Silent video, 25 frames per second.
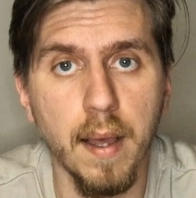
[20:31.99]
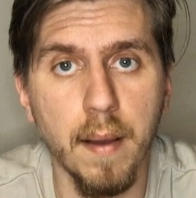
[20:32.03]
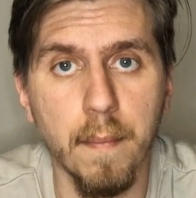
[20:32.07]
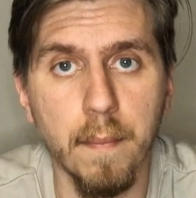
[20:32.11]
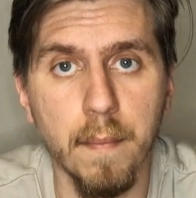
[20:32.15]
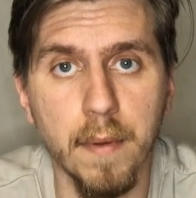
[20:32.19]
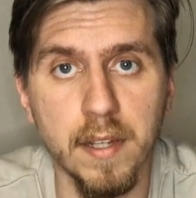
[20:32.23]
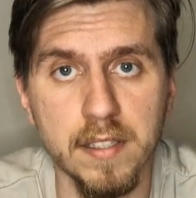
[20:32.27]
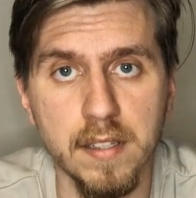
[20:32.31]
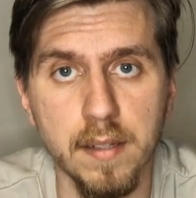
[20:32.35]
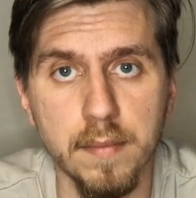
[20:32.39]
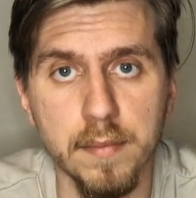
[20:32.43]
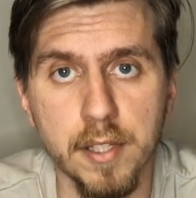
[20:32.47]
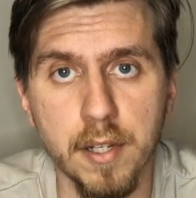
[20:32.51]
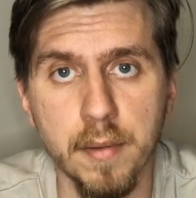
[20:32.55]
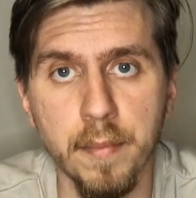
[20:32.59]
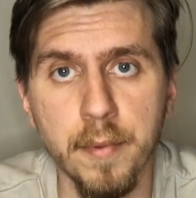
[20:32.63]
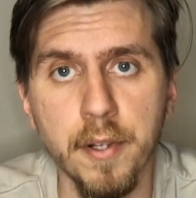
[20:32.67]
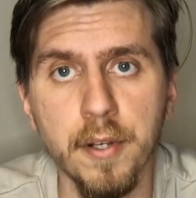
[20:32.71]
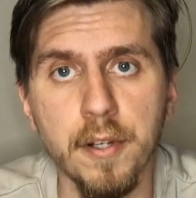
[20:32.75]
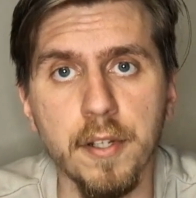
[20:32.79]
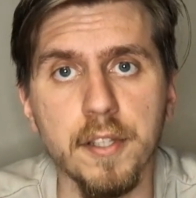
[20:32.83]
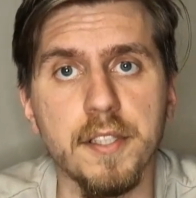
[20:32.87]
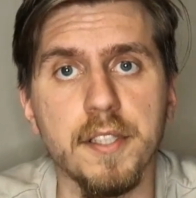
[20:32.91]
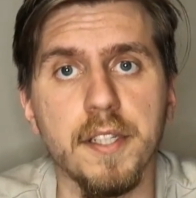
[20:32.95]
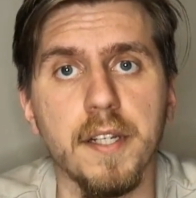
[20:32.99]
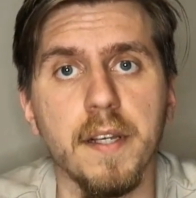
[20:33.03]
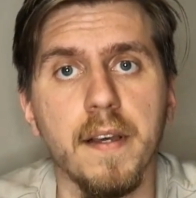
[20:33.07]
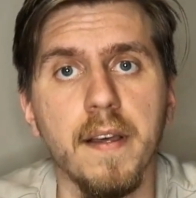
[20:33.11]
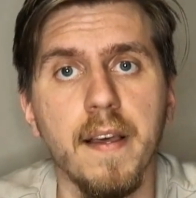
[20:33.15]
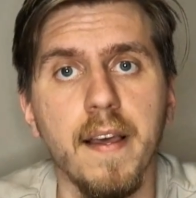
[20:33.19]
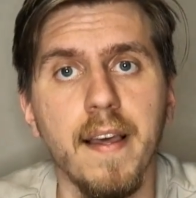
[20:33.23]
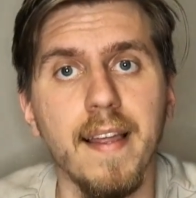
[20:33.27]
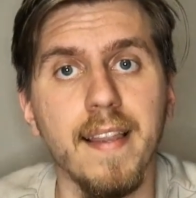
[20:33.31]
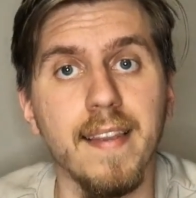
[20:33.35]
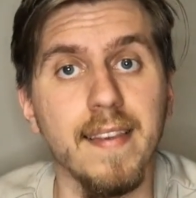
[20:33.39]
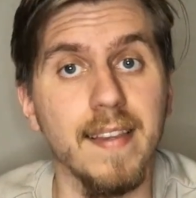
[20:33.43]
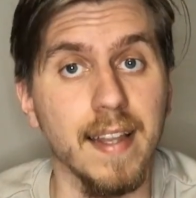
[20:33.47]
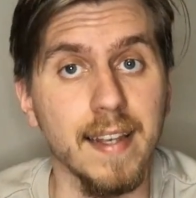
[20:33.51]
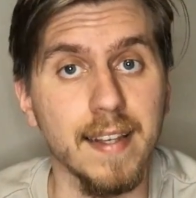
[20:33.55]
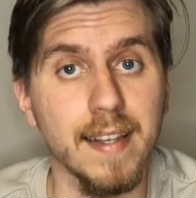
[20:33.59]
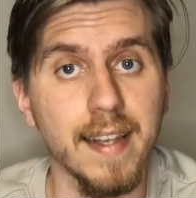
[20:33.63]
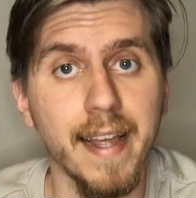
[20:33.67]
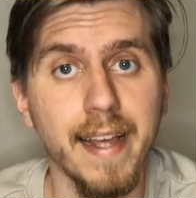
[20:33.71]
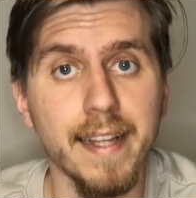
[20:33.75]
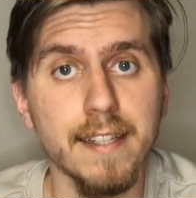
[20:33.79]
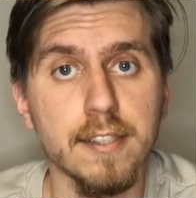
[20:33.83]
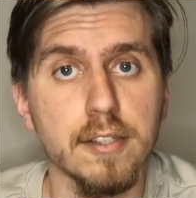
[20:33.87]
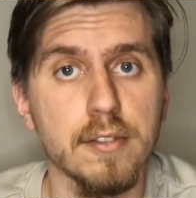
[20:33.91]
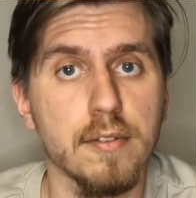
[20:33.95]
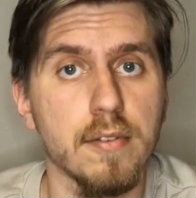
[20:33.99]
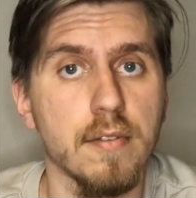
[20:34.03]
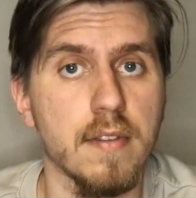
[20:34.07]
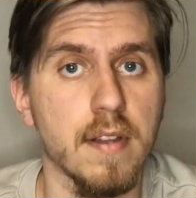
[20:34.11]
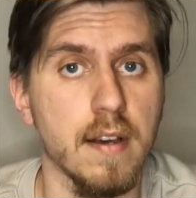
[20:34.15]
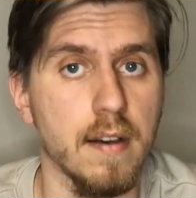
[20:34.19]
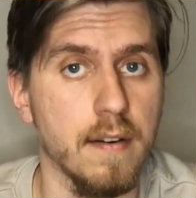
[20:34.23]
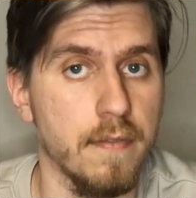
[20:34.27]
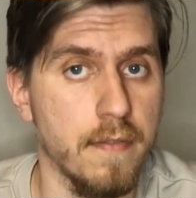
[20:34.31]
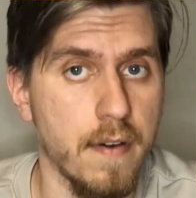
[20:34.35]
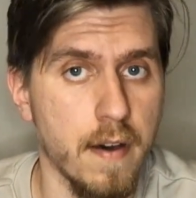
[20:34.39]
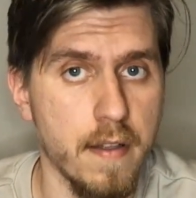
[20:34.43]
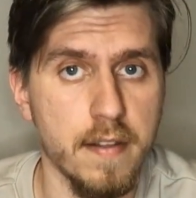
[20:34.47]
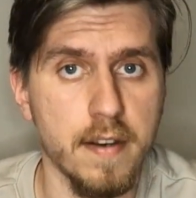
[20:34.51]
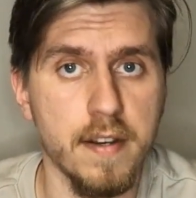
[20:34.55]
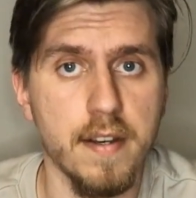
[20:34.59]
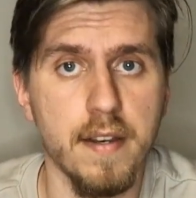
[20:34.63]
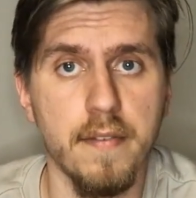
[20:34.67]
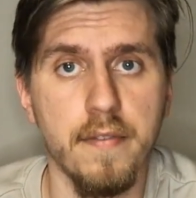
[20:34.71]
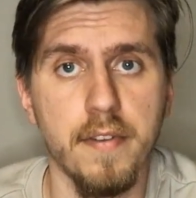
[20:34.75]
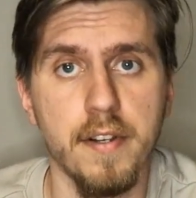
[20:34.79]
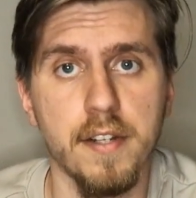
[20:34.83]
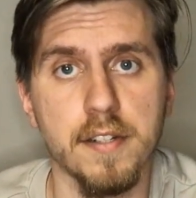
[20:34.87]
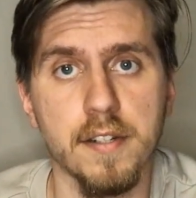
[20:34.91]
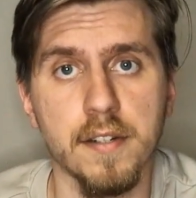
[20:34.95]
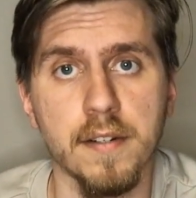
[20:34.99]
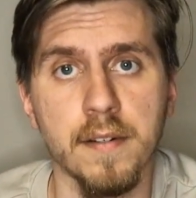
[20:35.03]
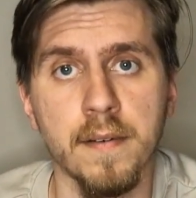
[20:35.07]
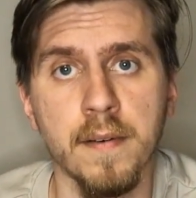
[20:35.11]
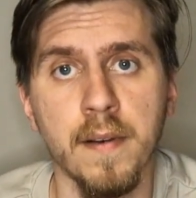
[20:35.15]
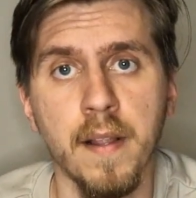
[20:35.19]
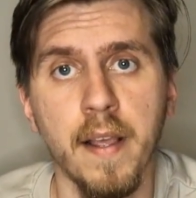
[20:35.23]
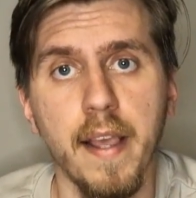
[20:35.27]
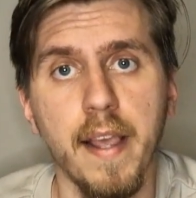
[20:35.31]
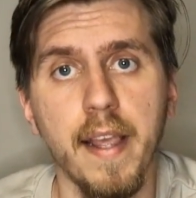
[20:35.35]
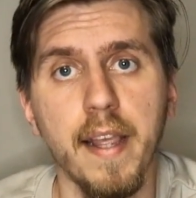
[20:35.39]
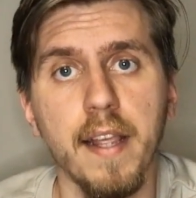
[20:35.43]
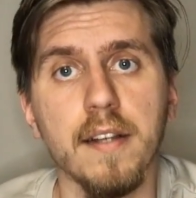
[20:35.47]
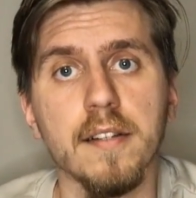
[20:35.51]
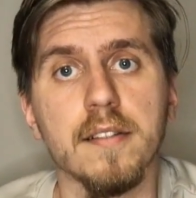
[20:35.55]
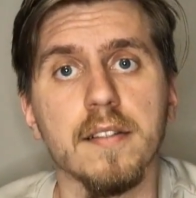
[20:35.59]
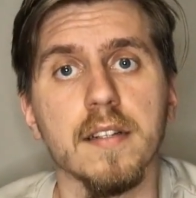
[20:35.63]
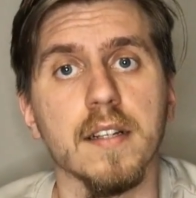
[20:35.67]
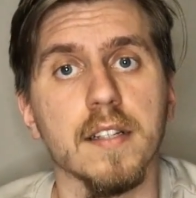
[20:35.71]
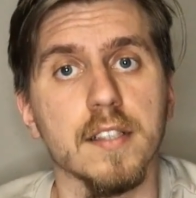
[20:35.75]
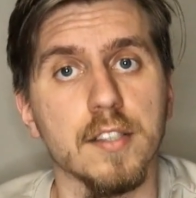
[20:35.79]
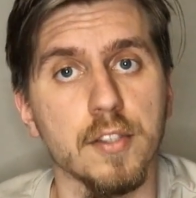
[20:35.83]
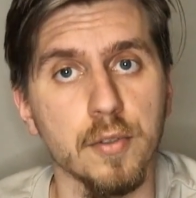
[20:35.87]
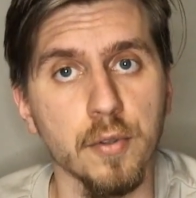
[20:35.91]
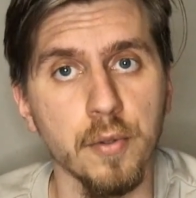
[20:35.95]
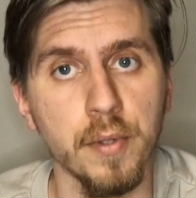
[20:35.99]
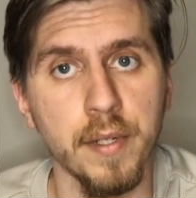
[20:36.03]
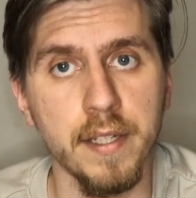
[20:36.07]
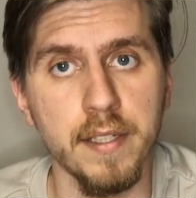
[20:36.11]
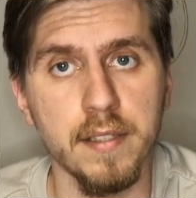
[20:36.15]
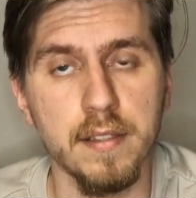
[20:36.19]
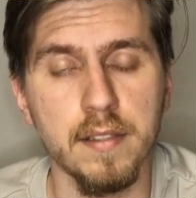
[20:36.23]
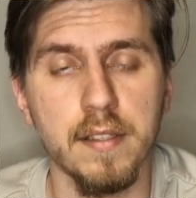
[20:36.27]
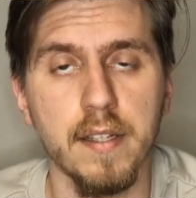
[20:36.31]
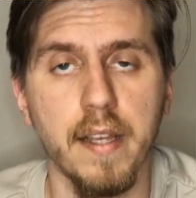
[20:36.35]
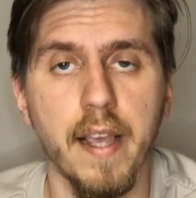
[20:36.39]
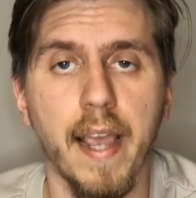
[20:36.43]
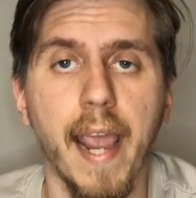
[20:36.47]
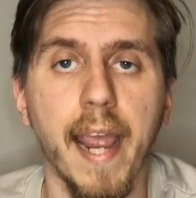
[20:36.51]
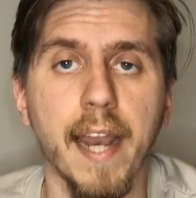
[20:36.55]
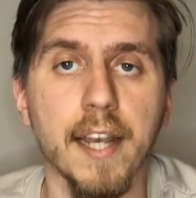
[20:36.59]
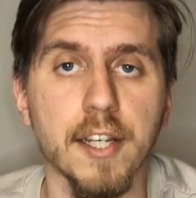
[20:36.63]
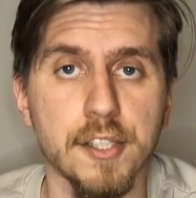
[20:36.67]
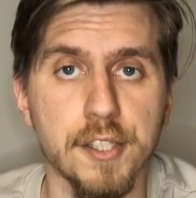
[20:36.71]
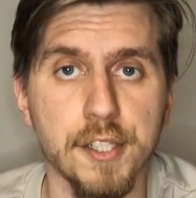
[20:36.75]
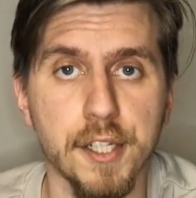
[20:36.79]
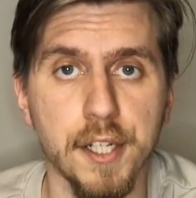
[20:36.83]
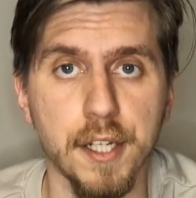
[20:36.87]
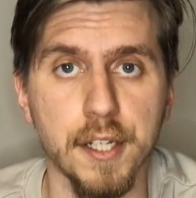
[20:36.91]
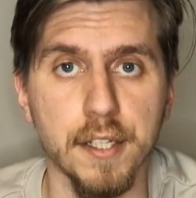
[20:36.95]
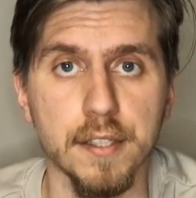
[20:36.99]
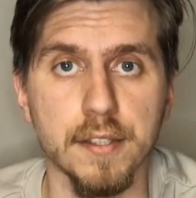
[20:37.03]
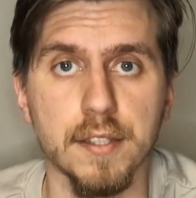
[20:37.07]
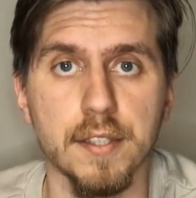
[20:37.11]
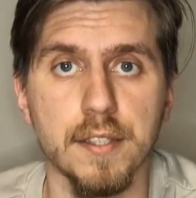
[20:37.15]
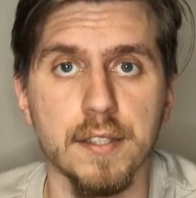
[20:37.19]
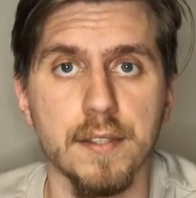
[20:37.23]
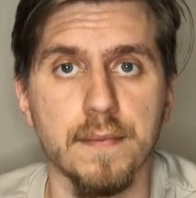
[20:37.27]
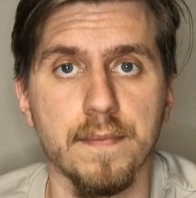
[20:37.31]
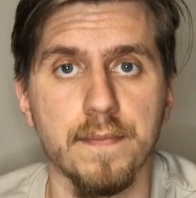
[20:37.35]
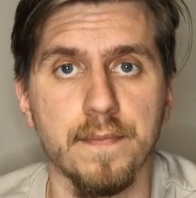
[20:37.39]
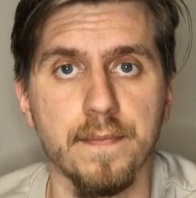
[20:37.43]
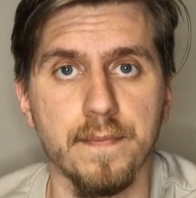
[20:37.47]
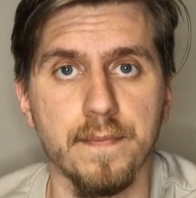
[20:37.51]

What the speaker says: Muslims community, that led to the further division into Sunnis and Shiites.